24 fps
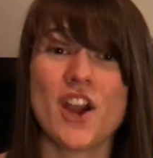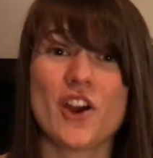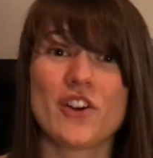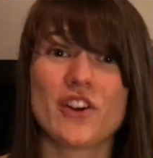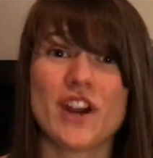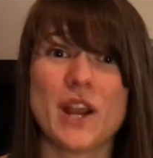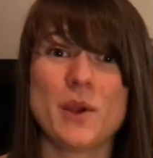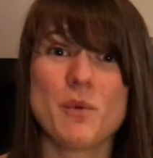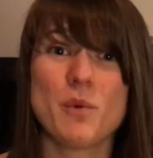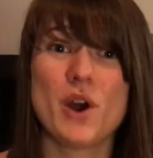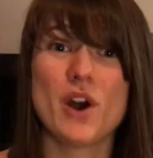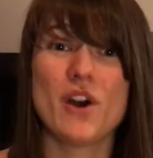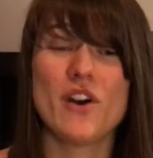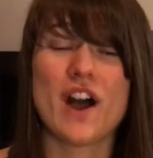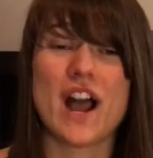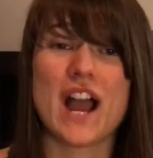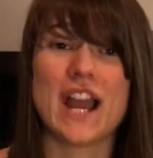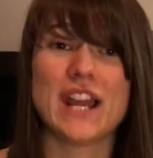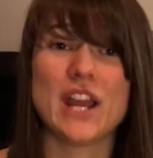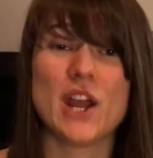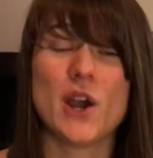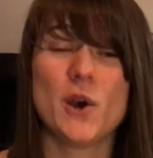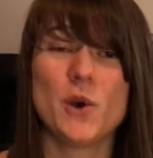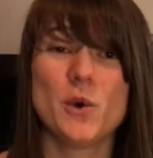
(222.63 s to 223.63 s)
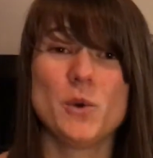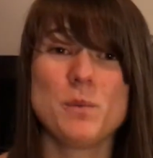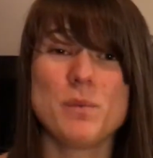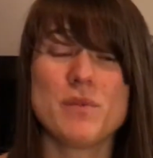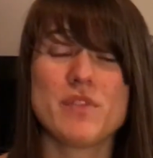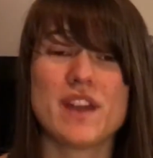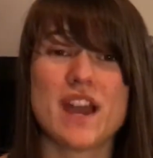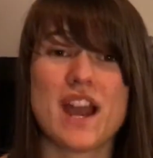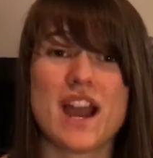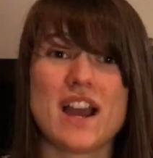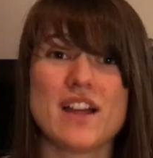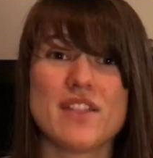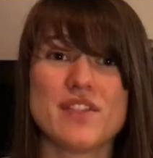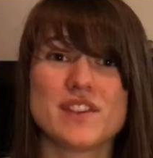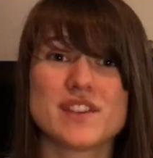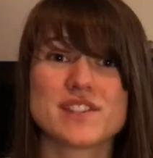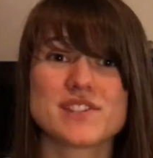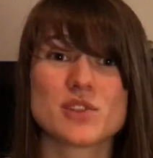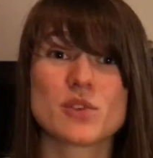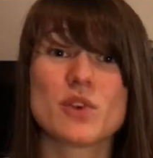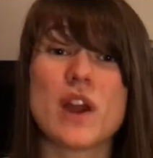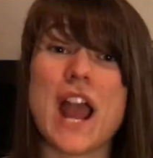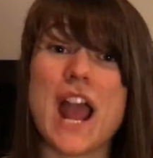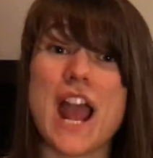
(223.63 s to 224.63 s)
All right, well, I hope that
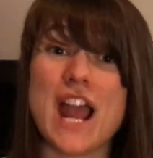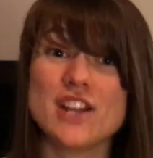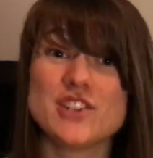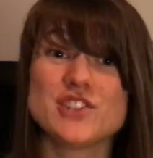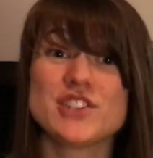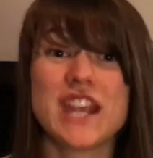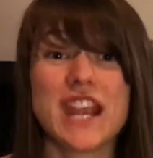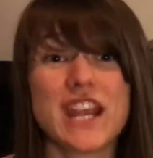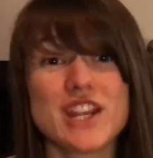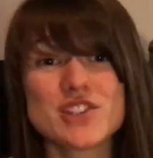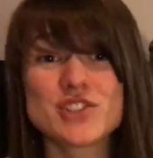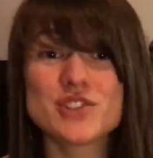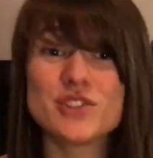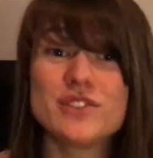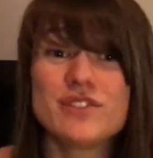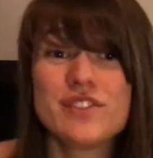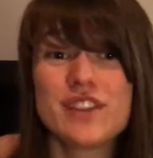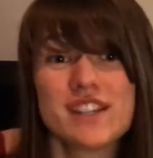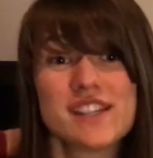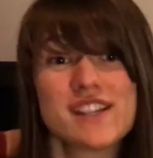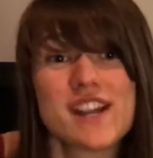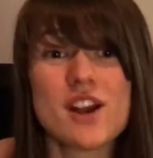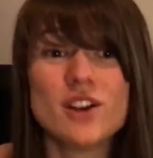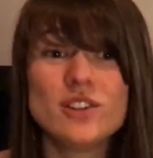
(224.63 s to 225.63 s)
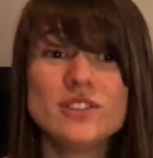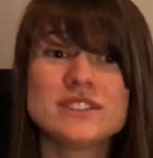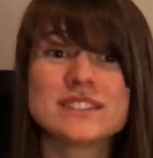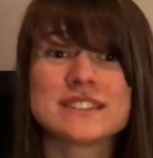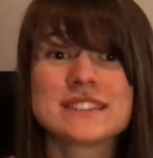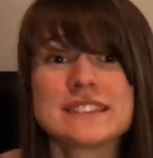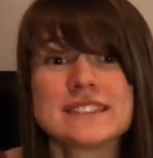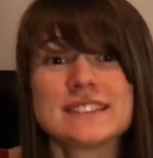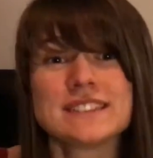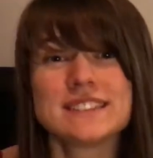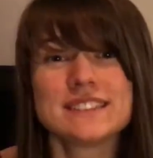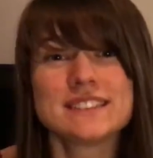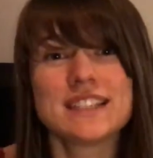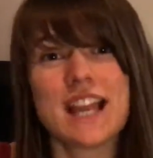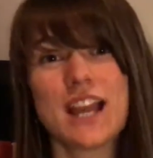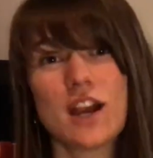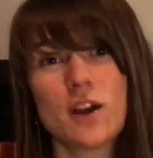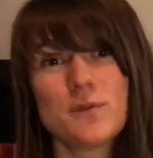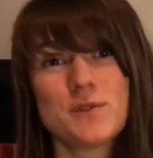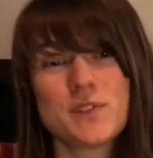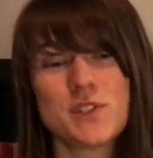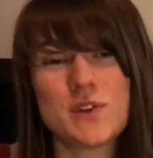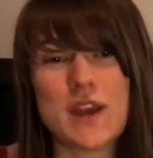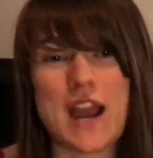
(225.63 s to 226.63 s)
this little educational video
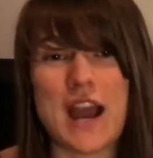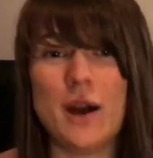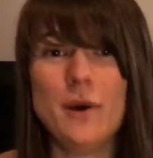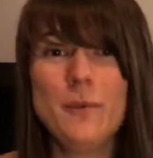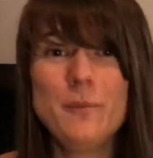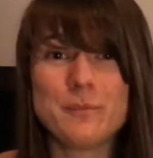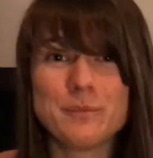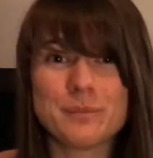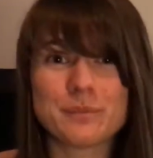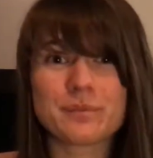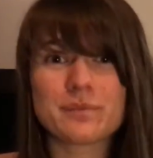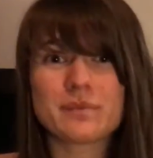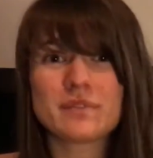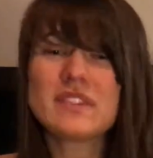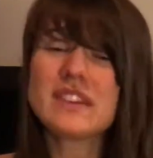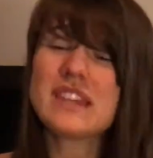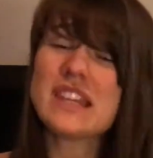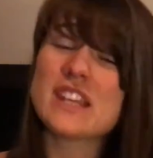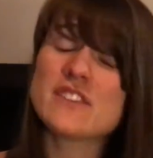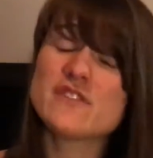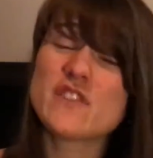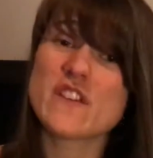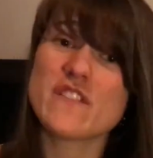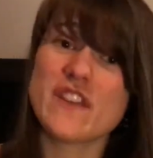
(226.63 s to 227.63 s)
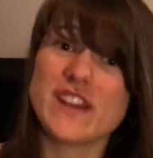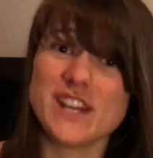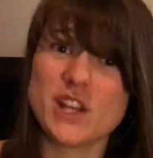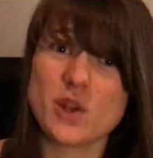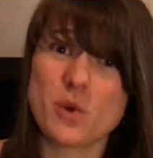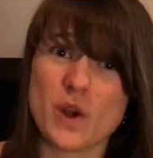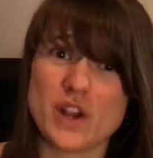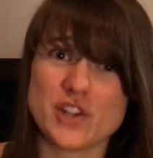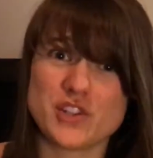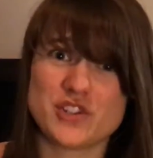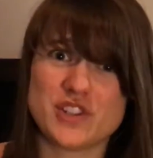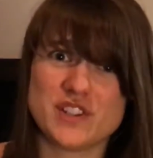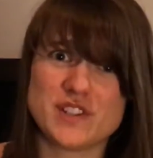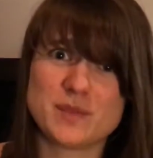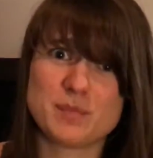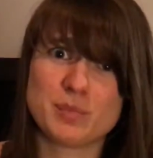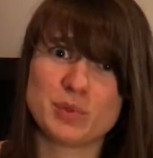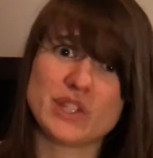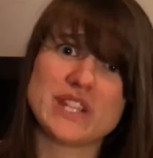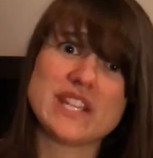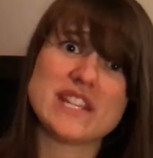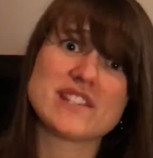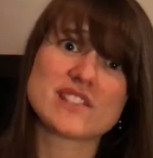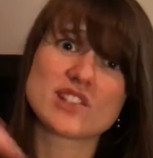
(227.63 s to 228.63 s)
helped you out. If you have any questions,
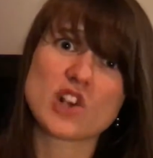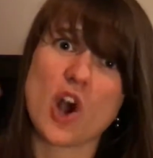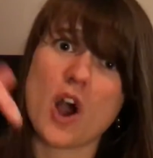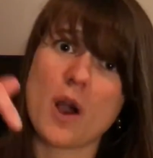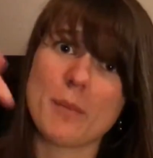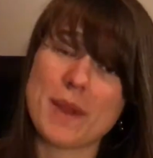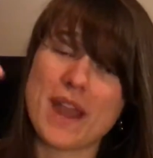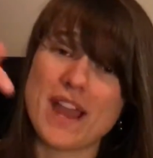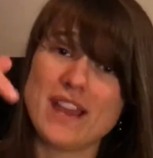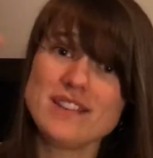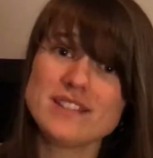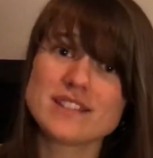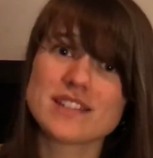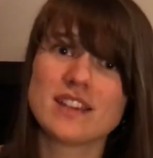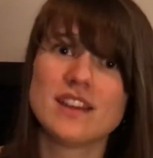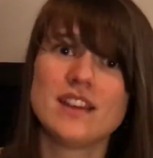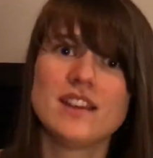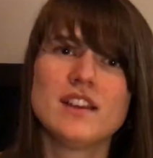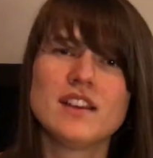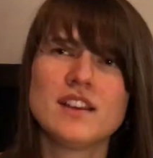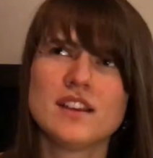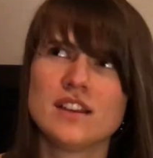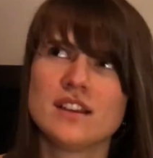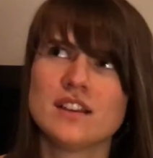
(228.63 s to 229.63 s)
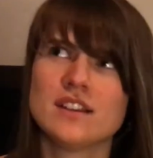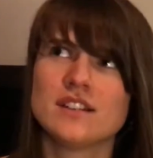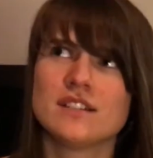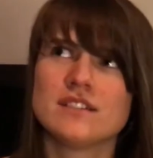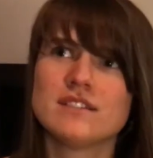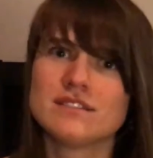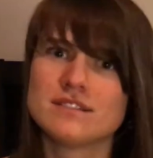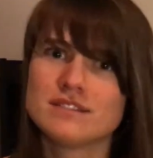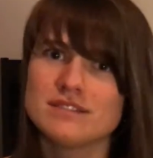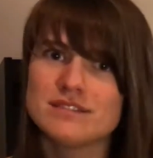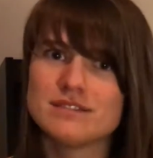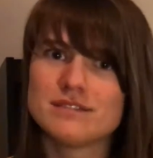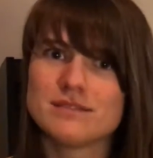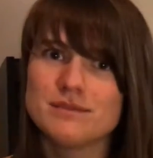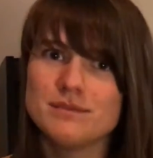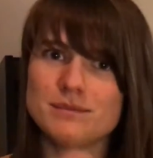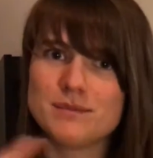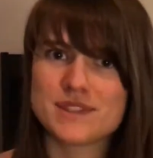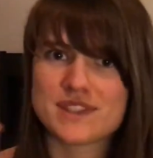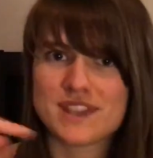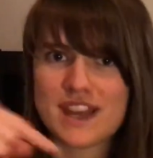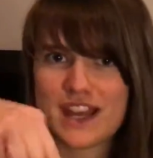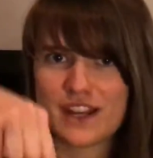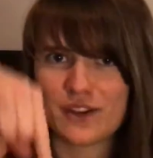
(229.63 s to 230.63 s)
please comment
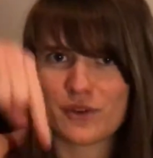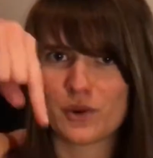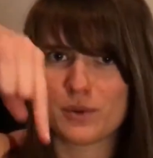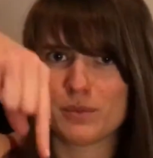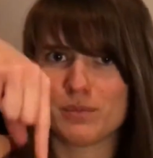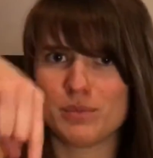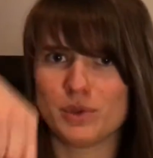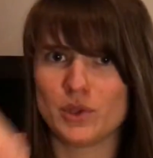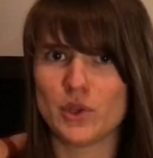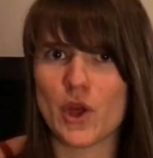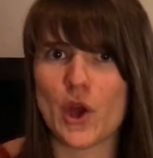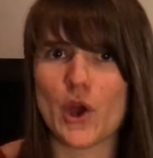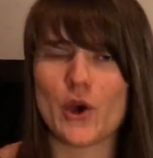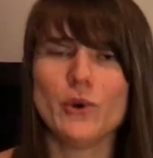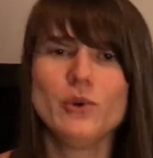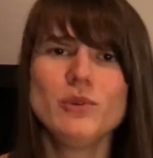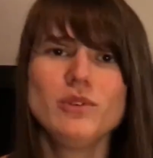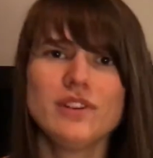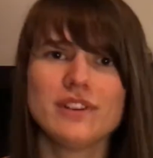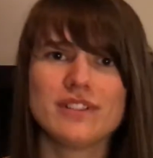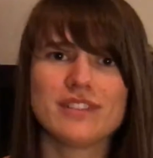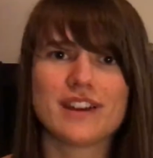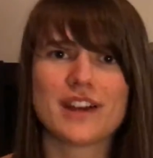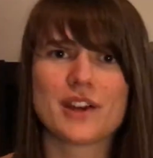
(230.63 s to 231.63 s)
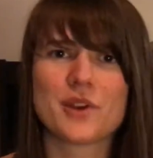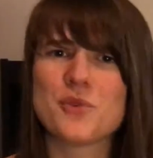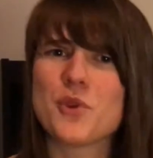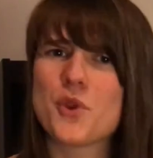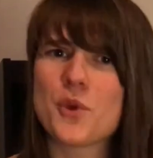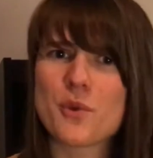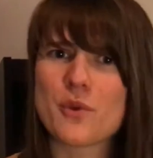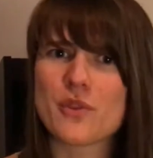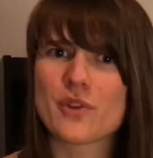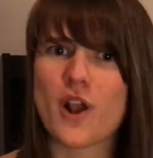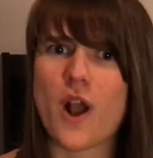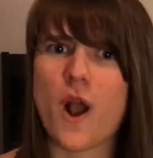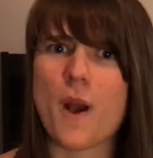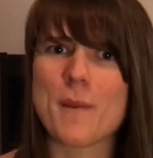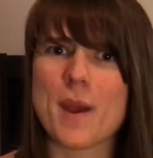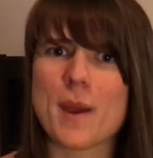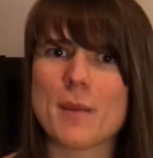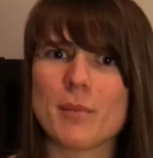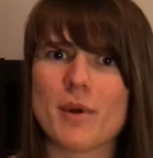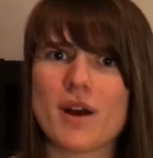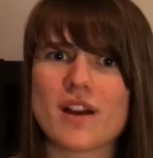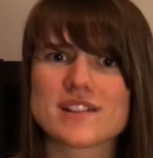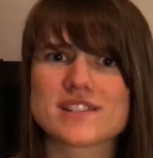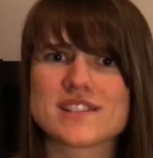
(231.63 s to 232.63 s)
beside or below. I don't know where the
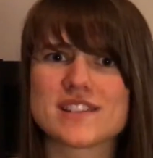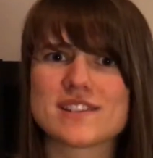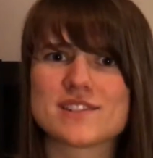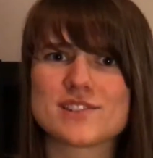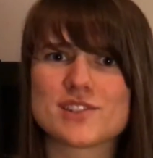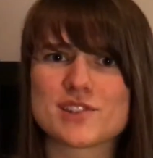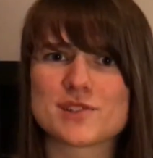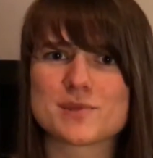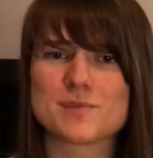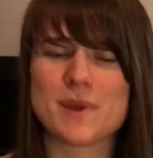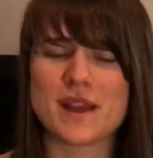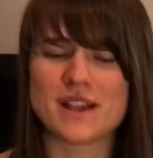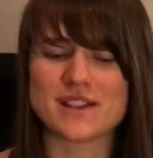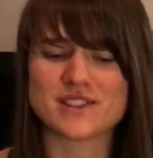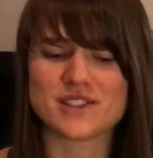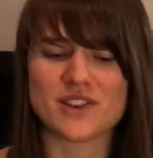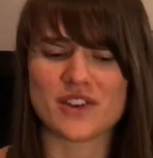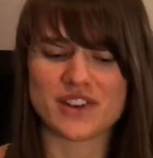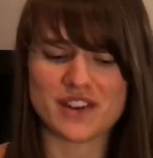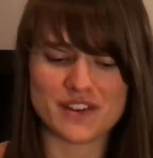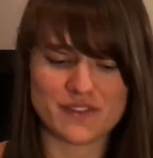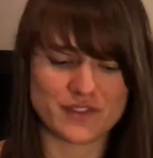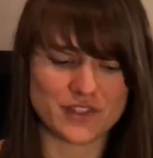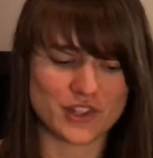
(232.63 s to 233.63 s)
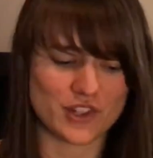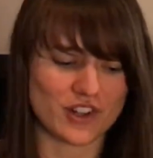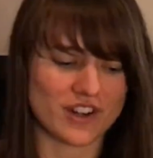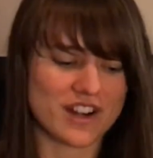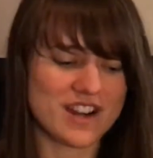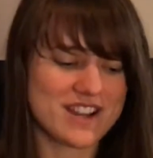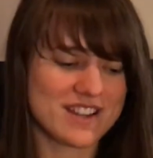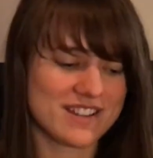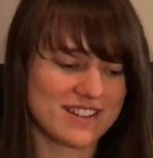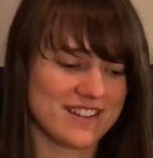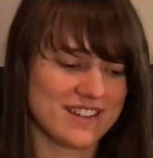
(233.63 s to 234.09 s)
comment box is, just depends on if you're